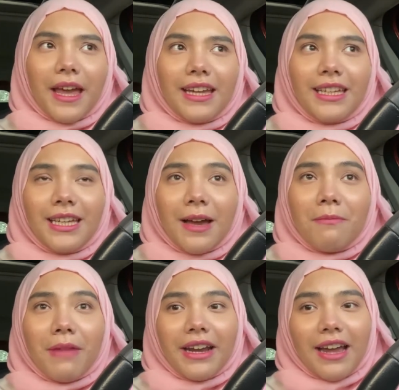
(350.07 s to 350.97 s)
IKEA
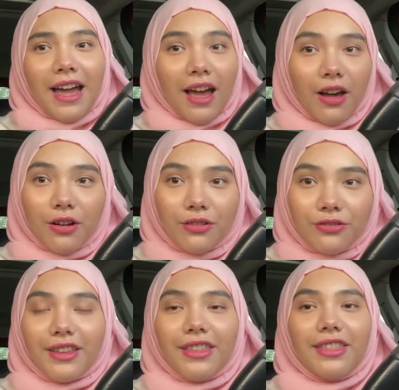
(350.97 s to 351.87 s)
might have
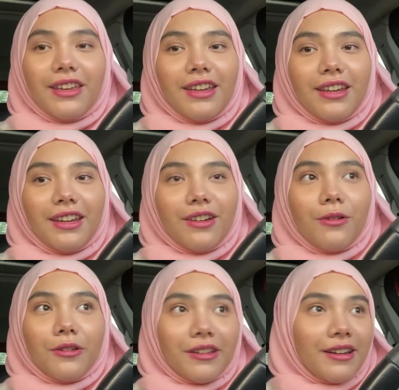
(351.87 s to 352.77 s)
the
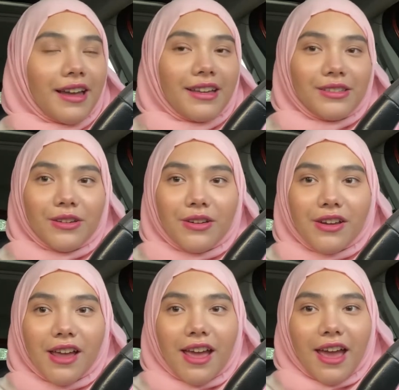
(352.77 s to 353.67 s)
organizer
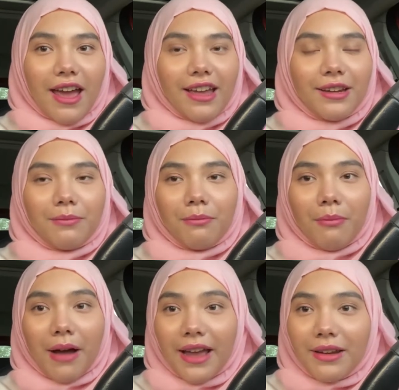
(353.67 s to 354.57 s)
and it
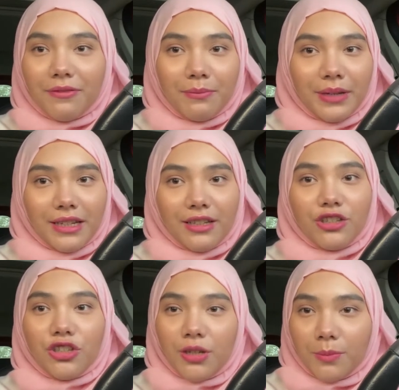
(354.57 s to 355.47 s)
might have been
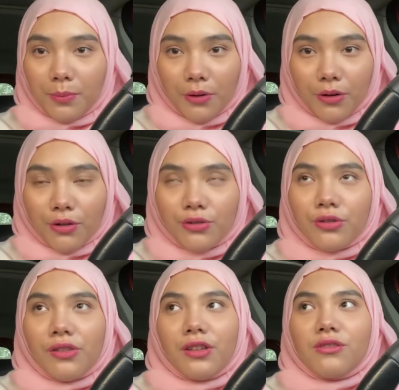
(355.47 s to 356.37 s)
cheaper,
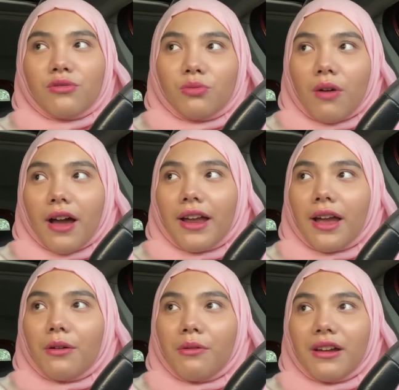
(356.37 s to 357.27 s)
so that's why
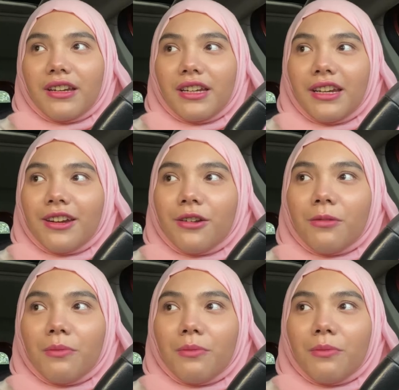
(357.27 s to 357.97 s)
I went here.